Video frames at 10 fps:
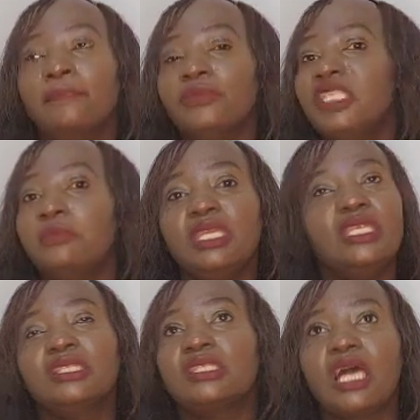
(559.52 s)

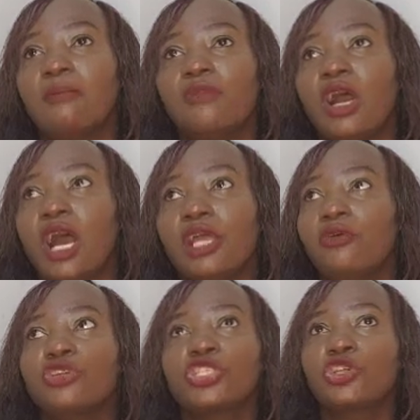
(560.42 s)
demeaning someone
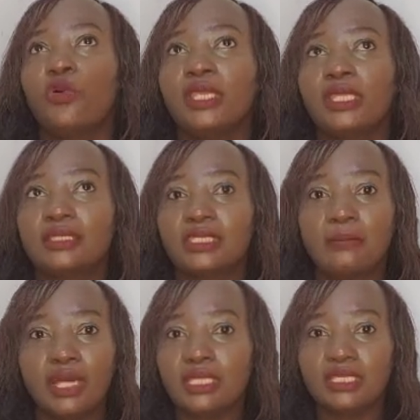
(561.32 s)
or showing that
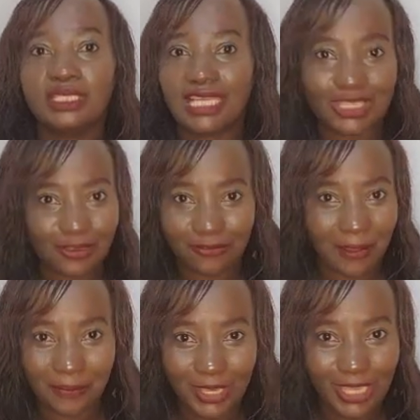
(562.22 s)
someone is less of
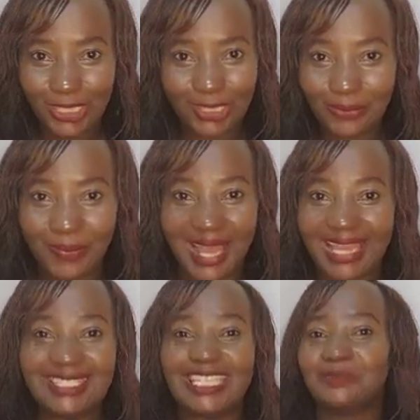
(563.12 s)
a
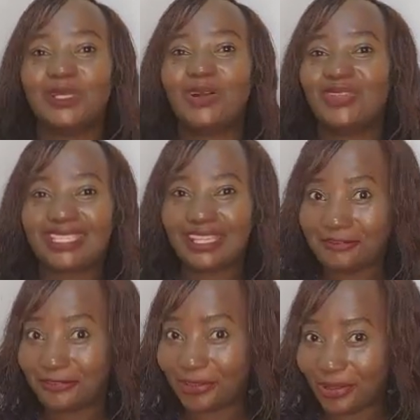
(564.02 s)
human just because
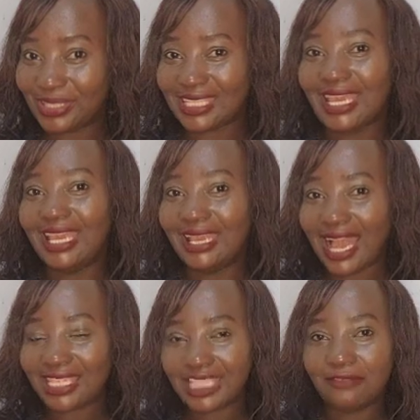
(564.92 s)
they've not
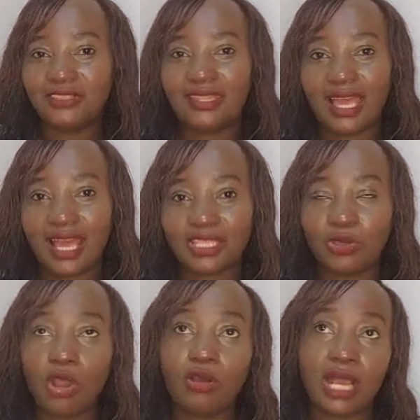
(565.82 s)
achieved that.
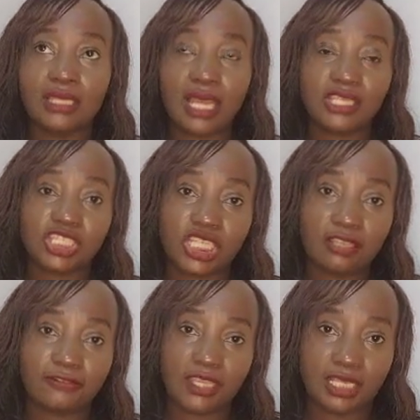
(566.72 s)
We all can
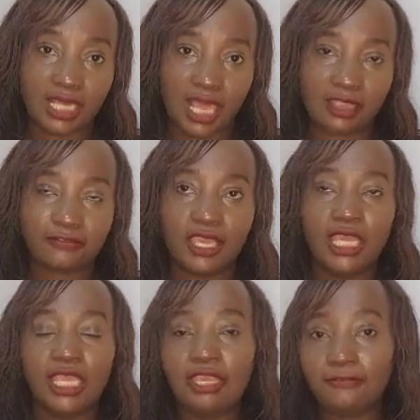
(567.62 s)
achieve in life
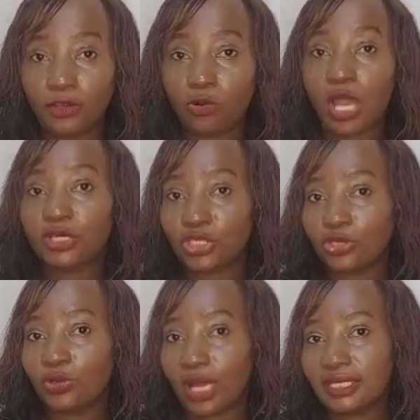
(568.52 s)
if we work
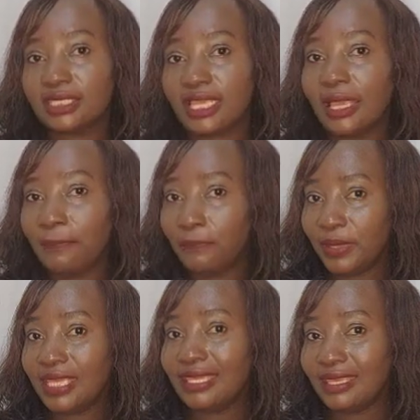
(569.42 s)
towards
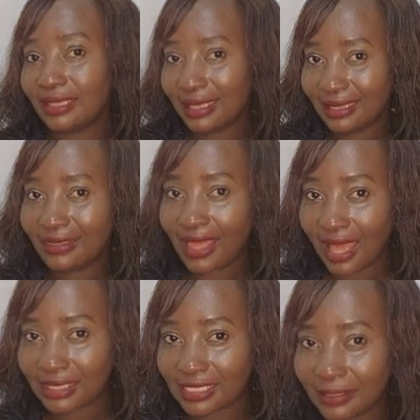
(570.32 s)
being
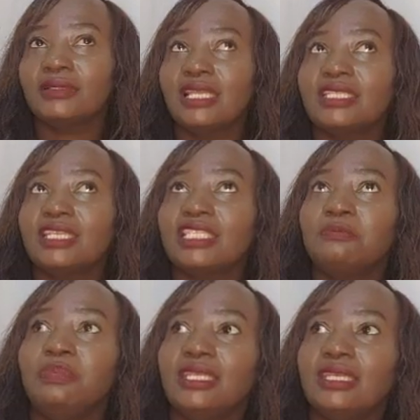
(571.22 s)
that. Let's
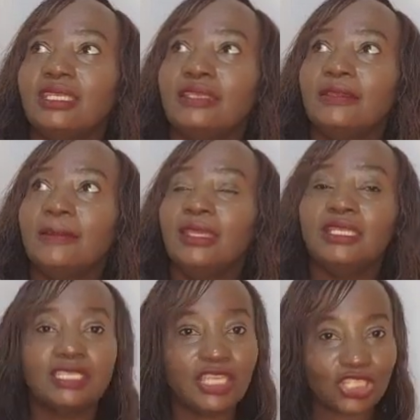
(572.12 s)
just be
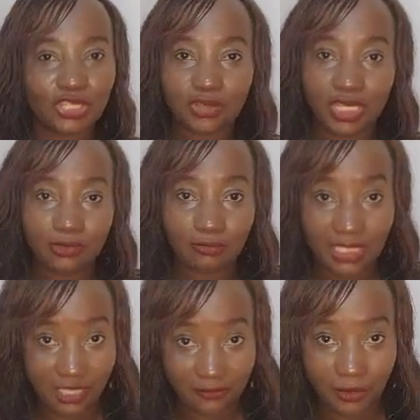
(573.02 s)
intentional in
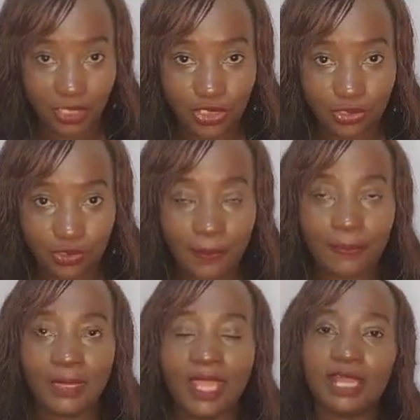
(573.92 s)
whatever we do,
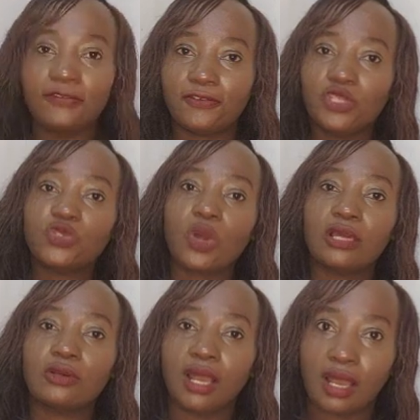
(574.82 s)
and of course
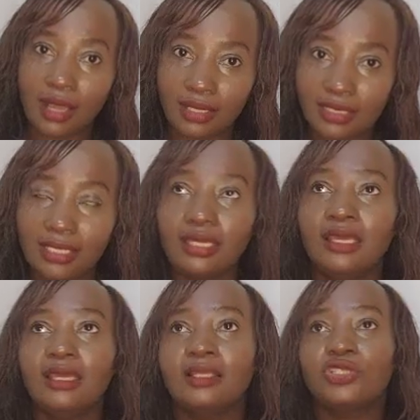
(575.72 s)
work hard
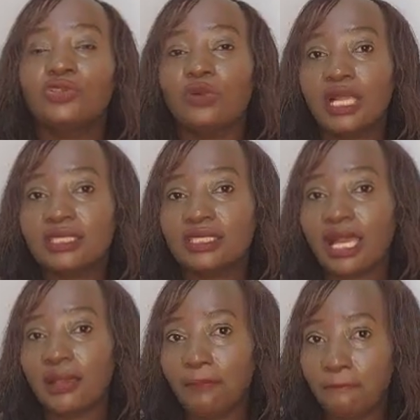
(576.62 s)
towards
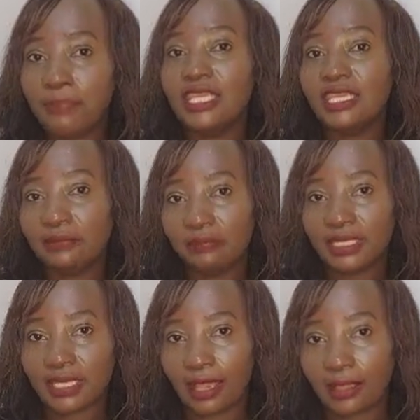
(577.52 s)
being
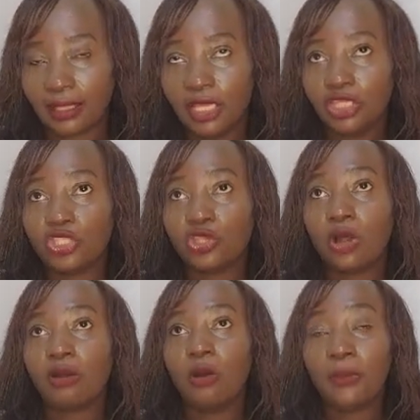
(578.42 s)
better.
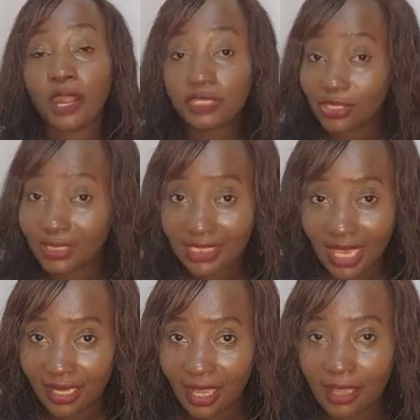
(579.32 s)
So comparison
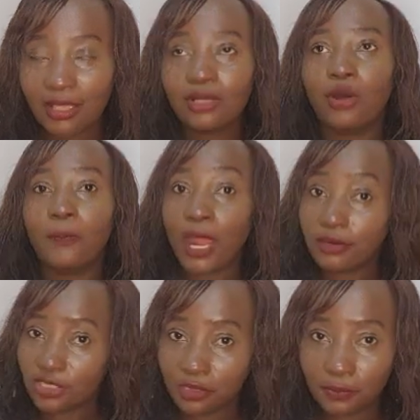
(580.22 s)
saga,
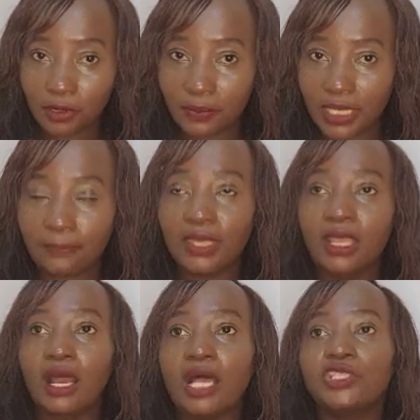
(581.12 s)
comparison problem
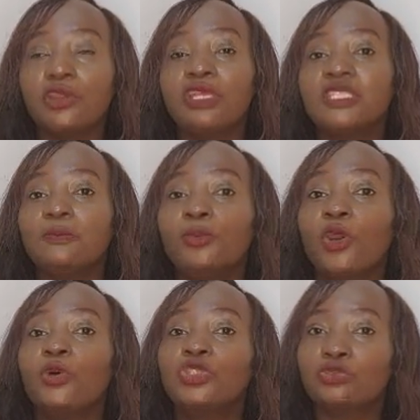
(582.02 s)
has always
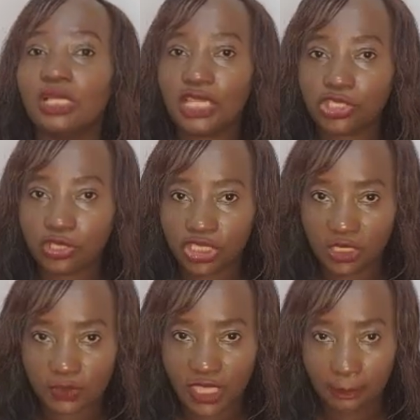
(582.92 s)
brought
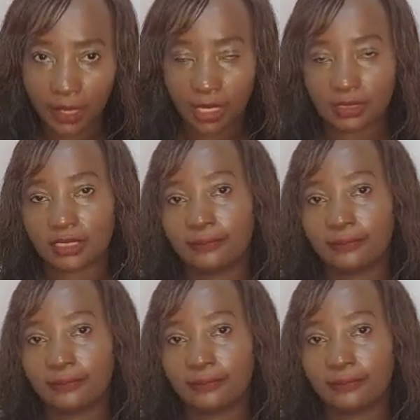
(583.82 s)
relationships apart.